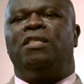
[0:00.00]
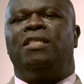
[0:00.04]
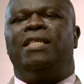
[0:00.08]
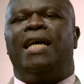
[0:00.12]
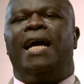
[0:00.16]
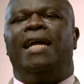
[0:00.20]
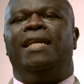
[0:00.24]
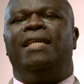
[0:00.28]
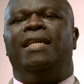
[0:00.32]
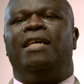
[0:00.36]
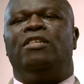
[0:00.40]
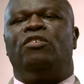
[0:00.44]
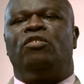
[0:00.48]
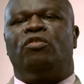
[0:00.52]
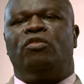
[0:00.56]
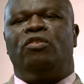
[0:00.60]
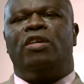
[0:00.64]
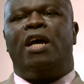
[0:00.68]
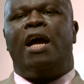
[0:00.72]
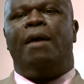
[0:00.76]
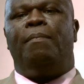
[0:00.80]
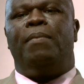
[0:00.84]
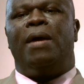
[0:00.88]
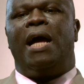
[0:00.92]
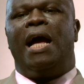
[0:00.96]
sandal
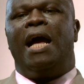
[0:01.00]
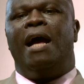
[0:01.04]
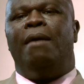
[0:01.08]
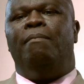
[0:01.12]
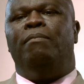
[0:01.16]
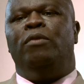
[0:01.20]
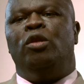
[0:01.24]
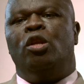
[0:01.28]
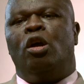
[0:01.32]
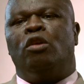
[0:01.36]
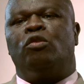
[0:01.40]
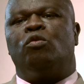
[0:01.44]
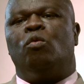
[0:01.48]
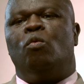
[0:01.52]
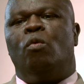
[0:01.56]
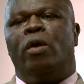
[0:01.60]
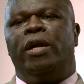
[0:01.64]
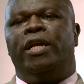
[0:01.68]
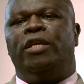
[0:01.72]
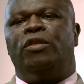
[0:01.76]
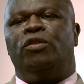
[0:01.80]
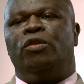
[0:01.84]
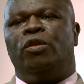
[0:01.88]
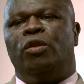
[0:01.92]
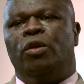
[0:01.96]
strap I am not
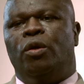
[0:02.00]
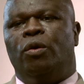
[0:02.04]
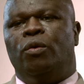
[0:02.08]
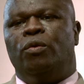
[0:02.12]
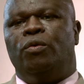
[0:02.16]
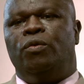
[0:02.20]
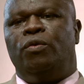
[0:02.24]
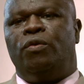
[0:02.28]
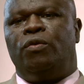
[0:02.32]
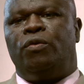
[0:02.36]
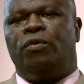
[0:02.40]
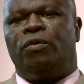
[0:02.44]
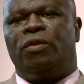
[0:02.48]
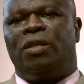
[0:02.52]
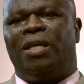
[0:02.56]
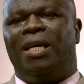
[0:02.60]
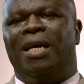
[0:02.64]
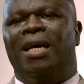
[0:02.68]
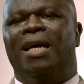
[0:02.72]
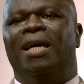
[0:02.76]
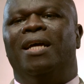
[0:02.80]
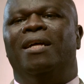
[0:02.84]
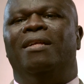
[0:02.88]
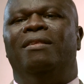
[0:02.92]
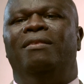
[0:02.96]
worthy to lose.
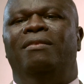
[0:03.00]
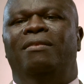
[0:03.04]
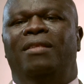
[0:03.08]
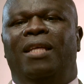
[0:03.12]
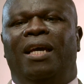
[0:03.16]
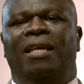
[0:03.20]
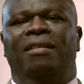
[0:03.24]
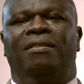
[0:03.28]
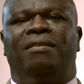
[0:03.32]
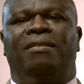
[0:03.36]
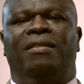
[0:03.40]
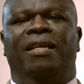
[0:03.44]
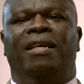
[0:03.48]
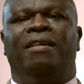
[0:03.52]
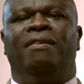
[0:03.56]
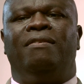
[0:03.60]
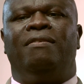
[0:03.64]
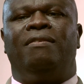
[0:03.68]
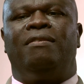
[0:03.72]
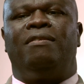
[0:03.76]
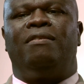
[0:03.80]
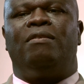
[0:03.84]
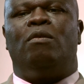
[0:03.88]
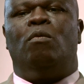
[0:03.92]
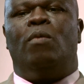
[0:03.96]
These
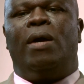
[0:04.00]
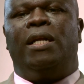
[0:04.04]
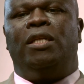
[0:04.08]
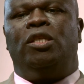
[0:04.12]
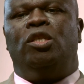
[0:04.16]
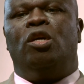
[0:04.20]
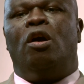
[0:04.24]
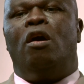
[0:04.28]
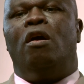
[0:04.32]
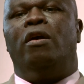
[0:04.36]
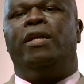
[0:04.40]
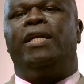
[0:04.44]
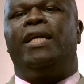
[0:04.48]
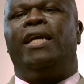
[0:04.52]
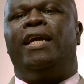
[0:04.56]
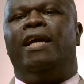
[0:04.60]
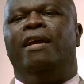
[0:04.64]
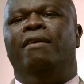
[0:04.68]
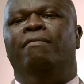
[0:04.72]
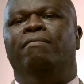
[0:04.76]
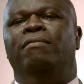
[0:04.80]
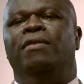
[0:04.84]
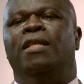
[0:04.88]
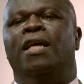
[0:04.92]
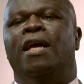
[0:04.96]
things were done
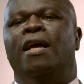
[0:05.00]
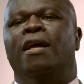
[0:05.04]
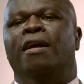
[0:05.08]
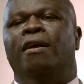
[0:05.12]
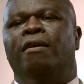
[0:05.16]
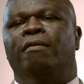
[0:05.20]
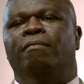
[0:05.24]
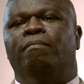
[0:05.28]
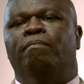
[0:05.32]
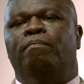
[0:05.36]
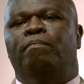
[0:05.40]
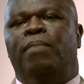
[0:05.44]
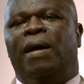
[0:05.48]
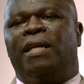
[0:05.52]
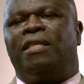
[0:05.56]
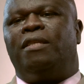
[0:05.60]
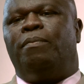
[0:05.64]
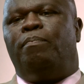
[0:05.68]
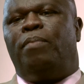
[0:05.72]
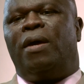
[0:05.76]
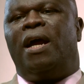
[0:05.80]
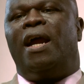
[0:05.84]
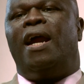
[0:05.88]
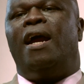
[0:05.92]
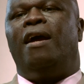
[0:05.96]
in
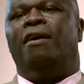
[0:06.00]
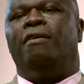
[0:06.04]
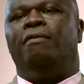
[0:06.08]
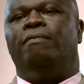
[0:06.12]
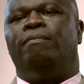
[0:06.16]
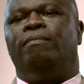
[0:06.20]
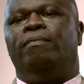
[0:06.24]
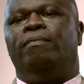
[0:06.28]
Bethabara,